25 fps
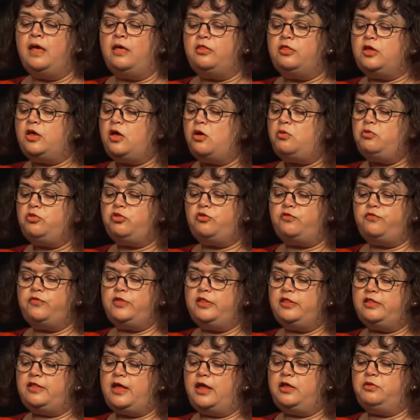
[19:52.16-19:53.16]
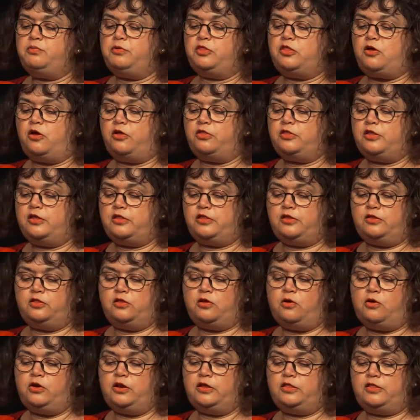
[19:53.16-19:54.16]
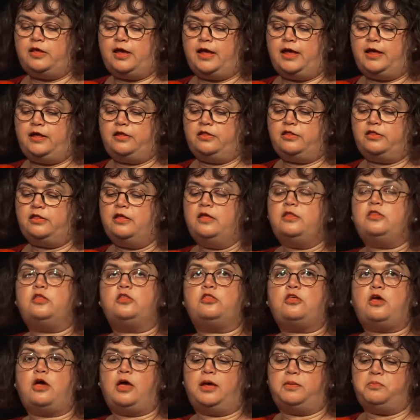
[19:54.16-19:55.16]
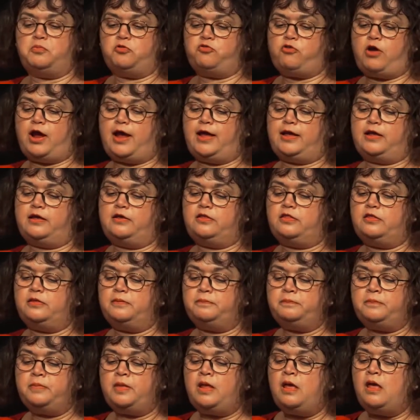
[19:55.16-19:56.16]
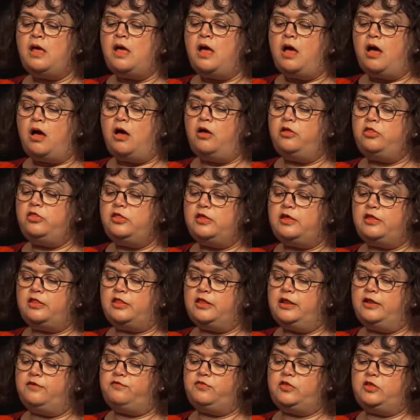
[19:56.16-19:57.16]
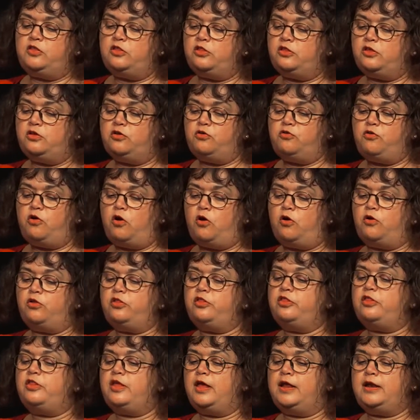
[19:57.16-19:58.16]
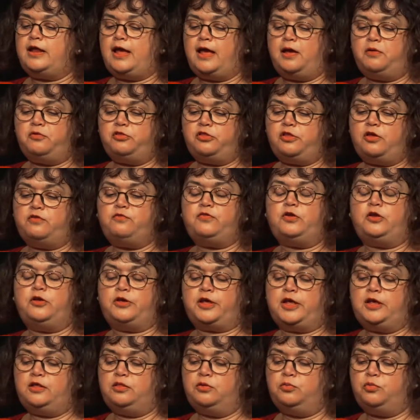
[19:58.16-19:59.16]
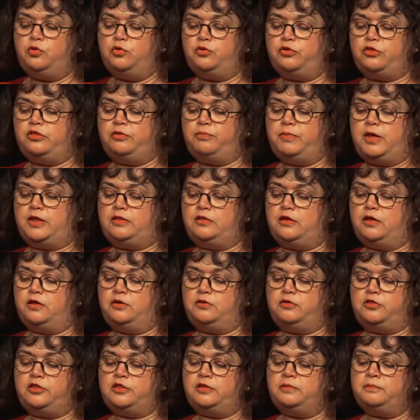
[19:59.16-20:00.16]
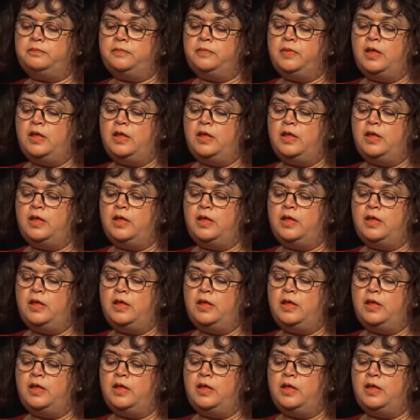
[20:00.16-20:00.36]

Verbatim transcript: The girls often stayed with aunties in the holidays. The time dragged. Auntie Iz lived in St Cross, in a house overlooking the water meadows.